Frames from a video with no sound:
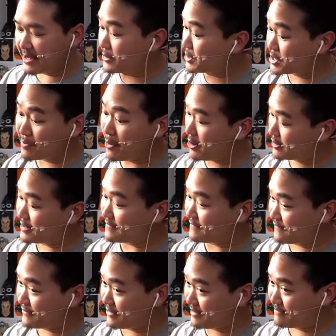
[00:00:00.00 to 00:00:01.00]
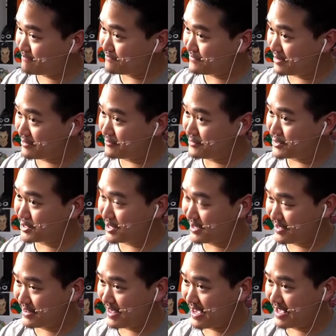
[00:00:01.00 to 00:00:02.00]
is a market for them. I will
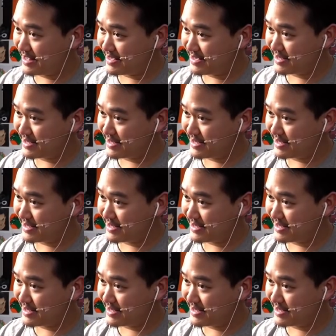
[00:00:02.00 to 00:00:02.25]
say that.